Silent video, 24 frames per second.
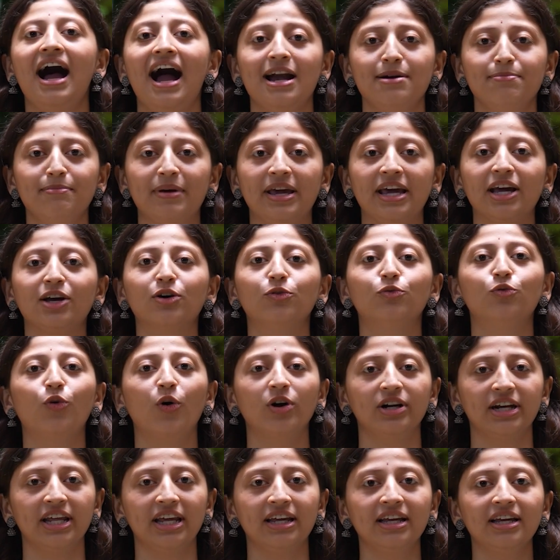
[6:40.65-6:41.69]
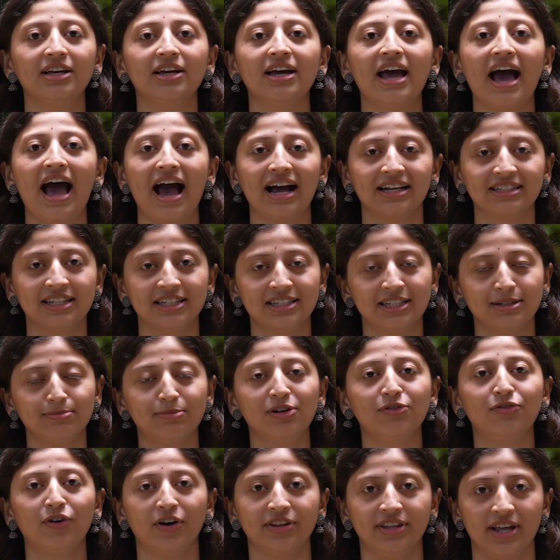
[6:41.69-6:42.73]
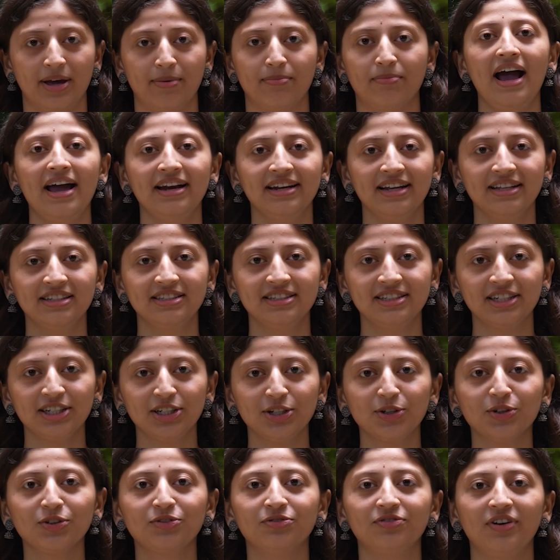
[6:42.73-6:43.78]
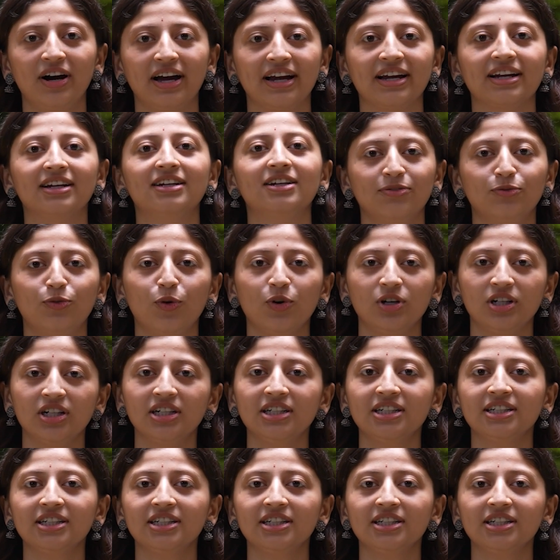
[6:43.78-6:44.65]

and make voting accessible for them. An institute-wide voter